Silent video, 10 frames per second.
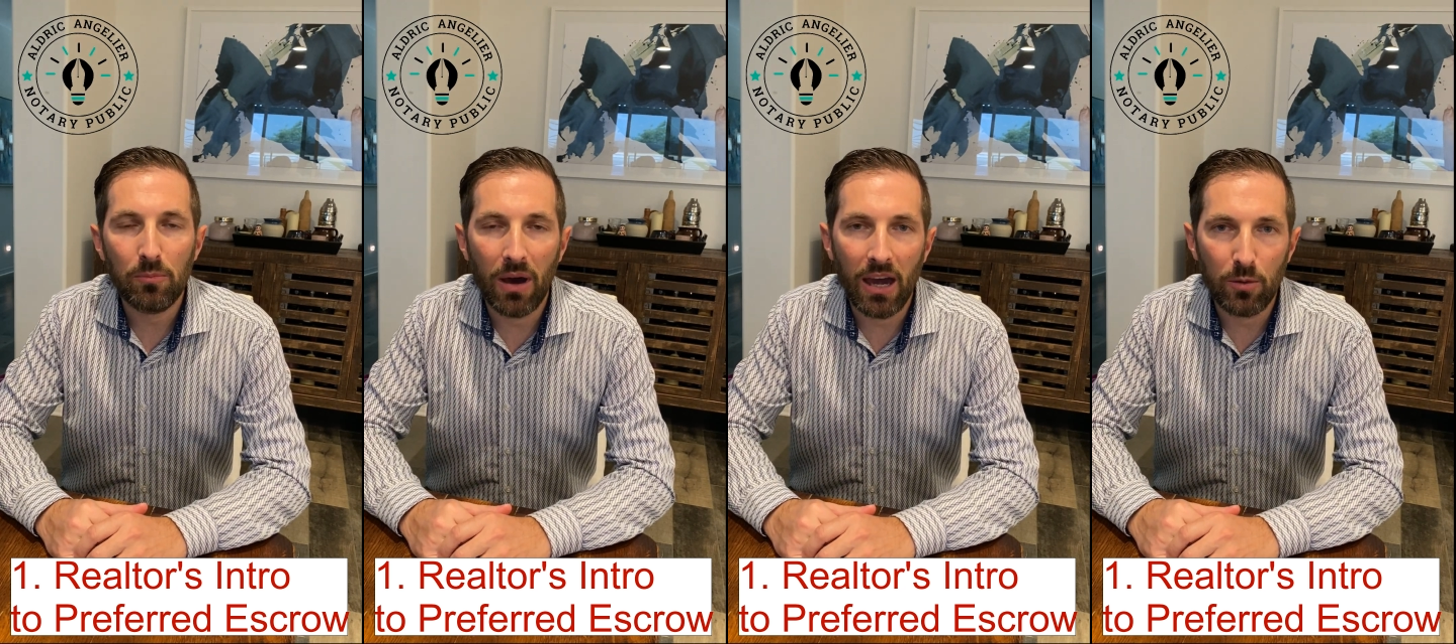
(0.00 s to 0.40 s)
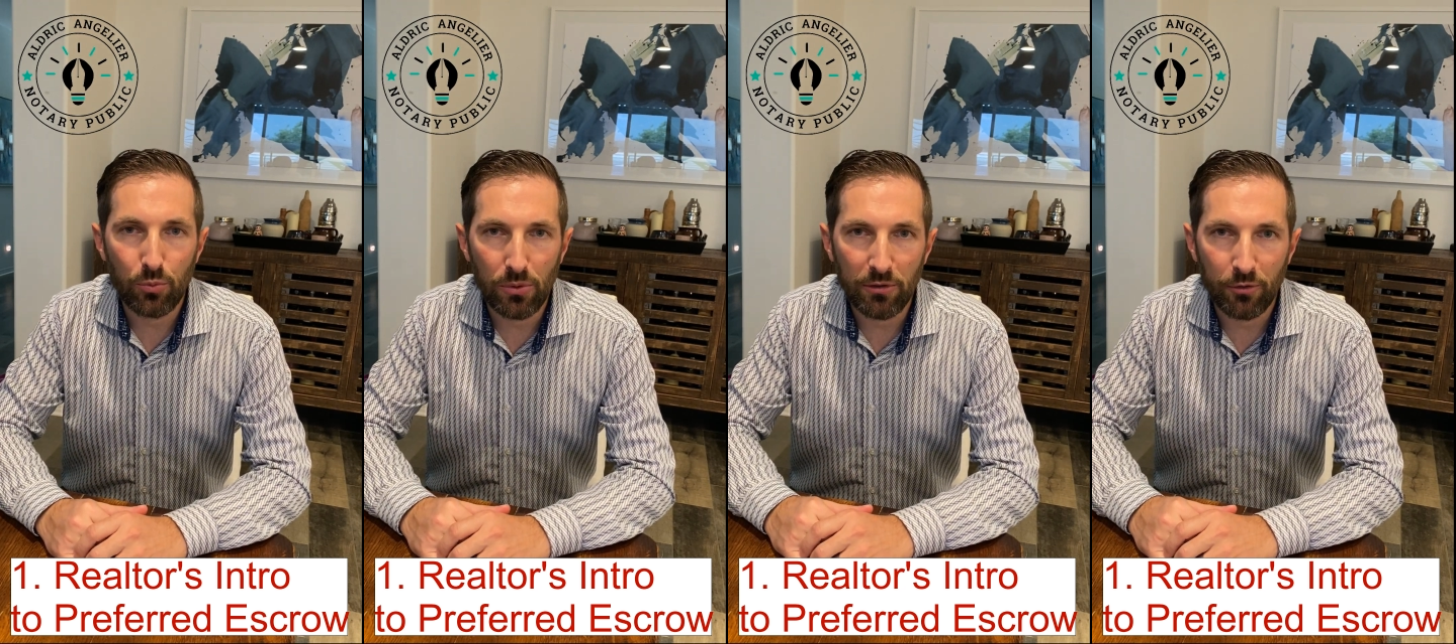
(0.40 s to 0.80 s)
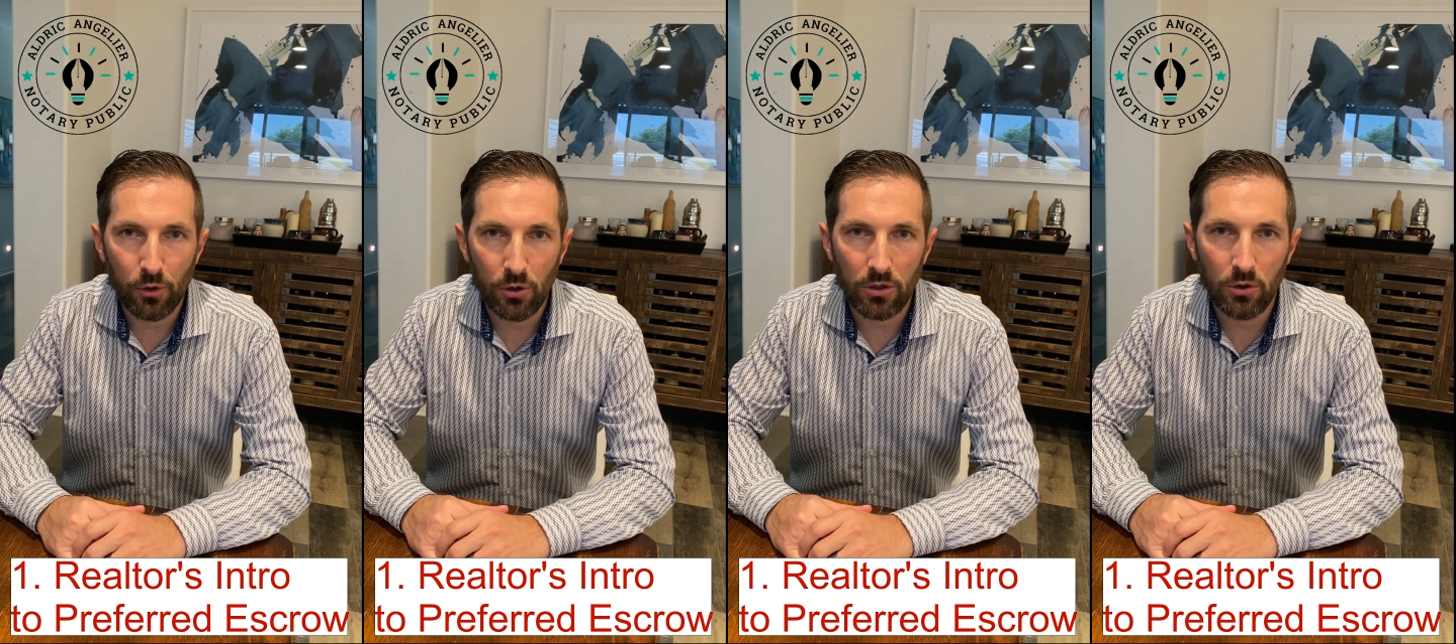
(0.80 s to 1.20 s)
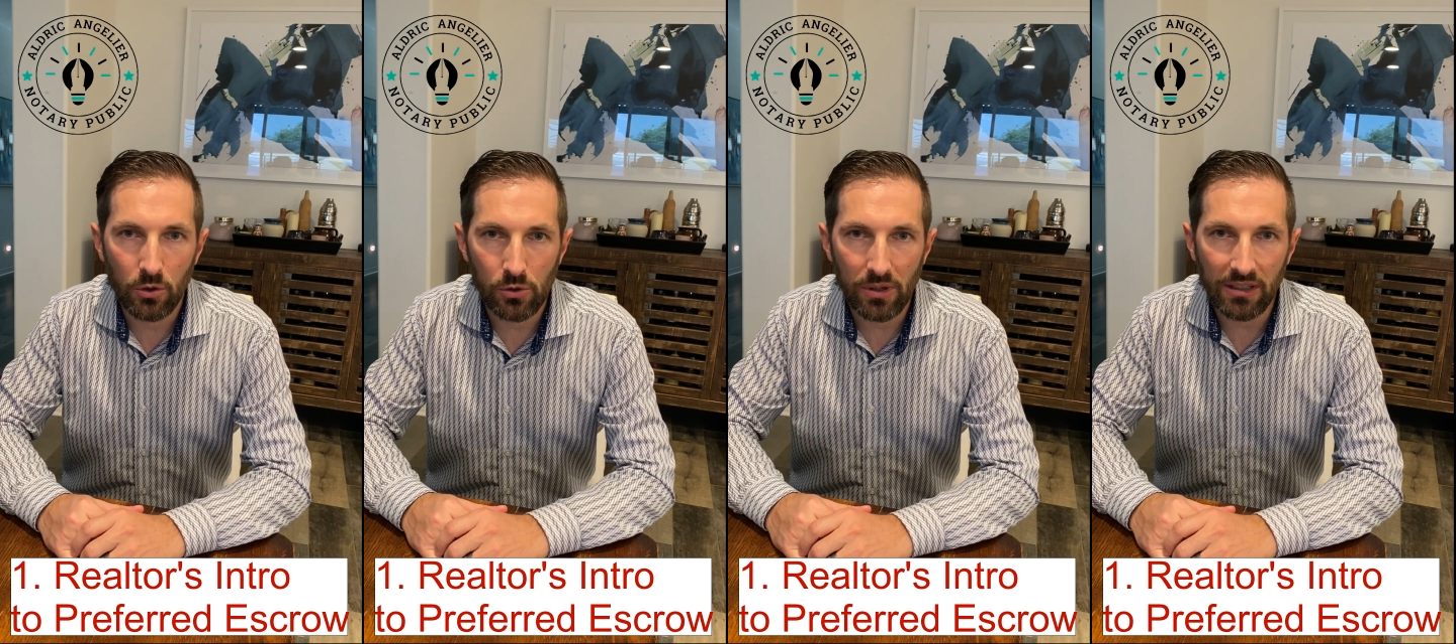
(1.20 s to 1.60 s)
my preferred
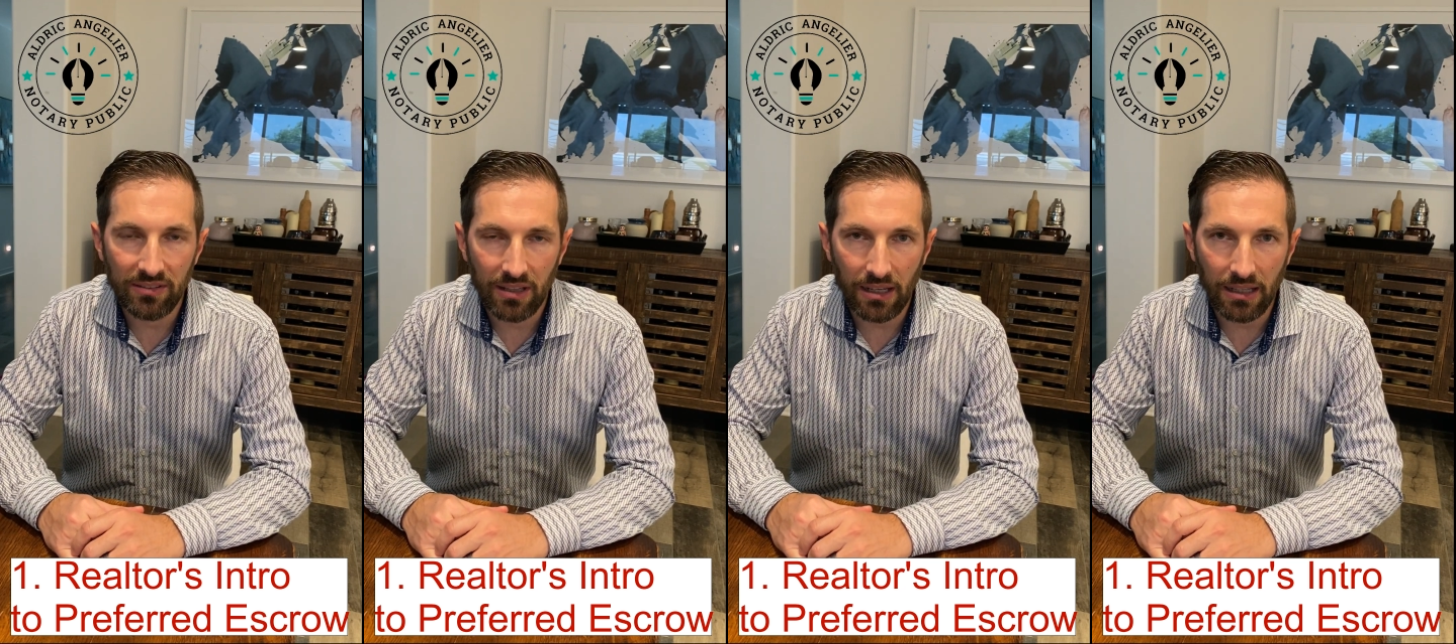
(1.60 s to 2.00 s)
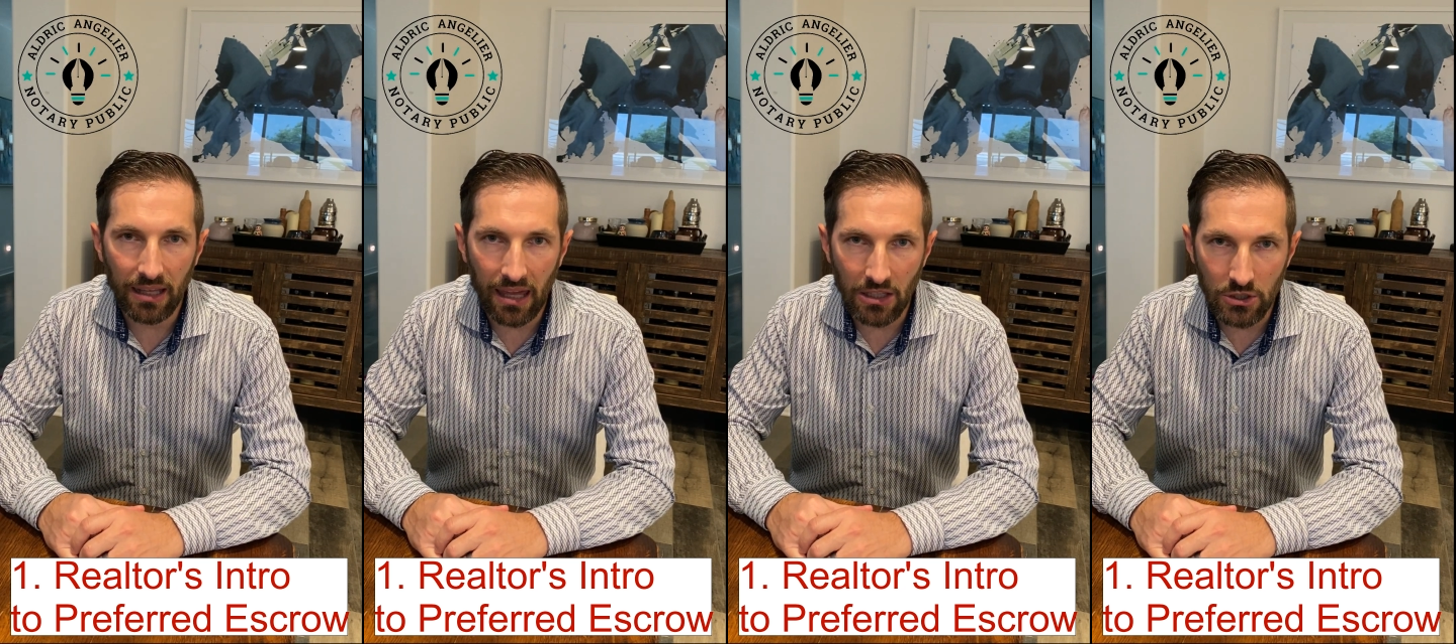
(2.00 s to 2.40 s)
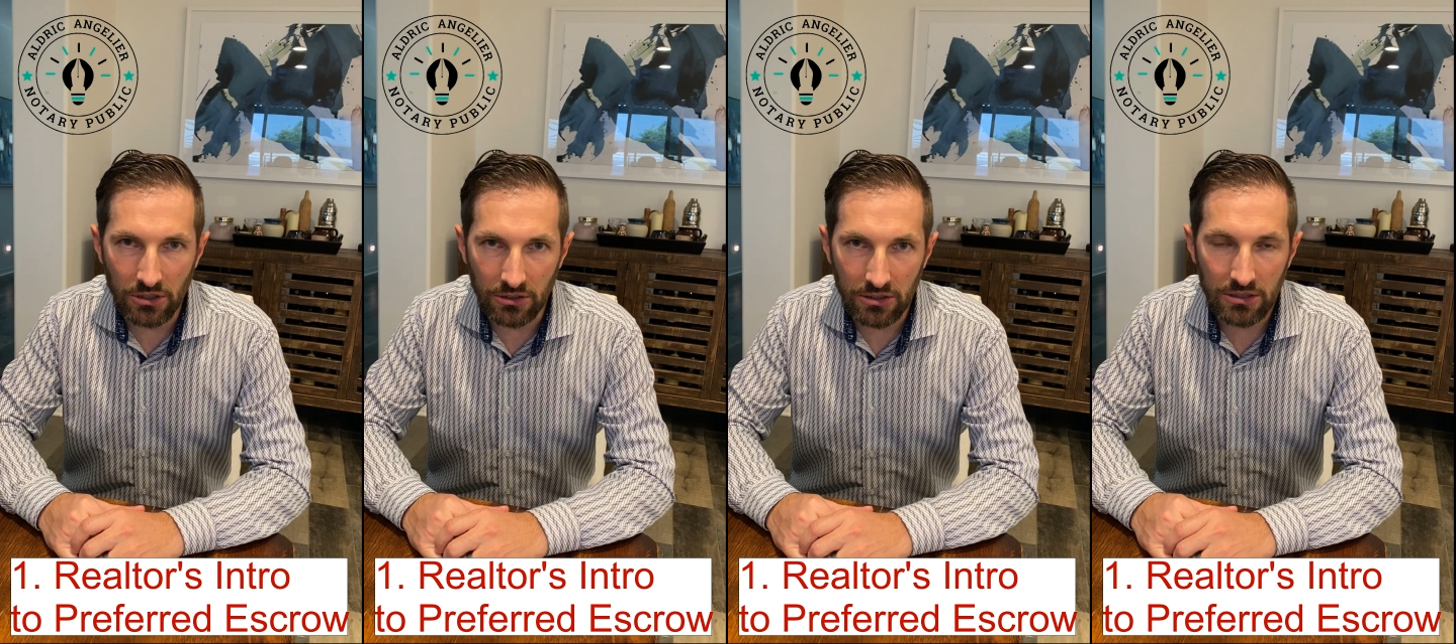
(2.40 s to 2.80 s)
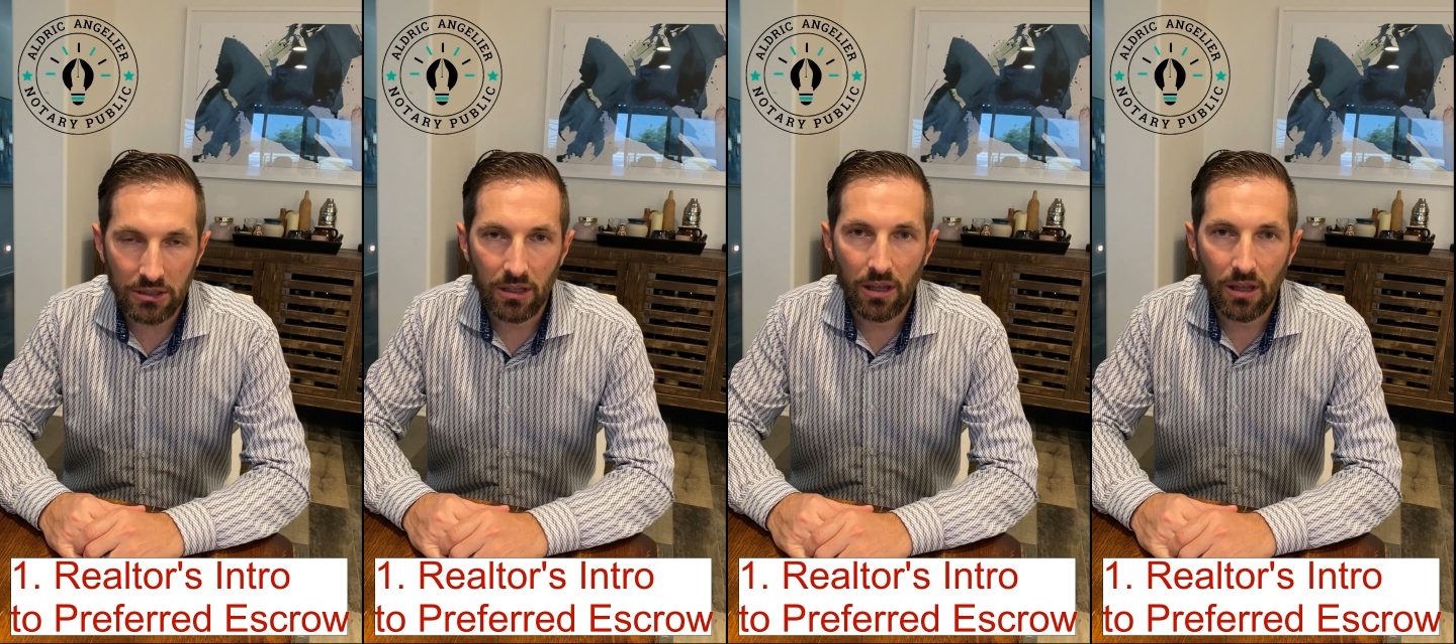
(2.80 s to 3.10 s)
notary signing agent.